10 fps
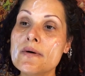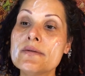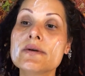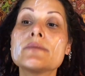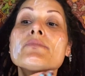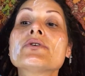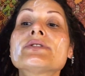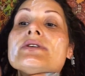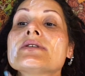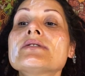And then put
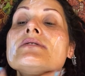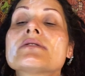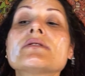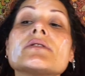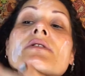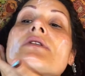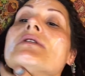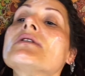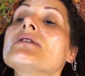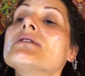this
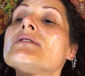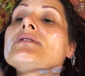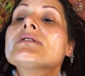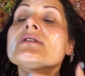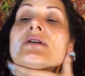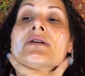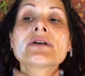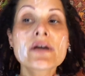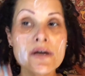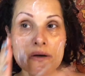
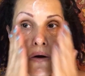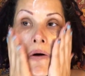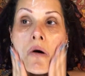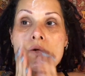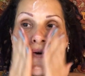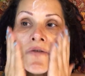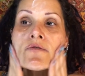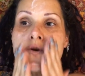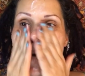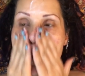again all
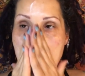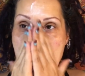over.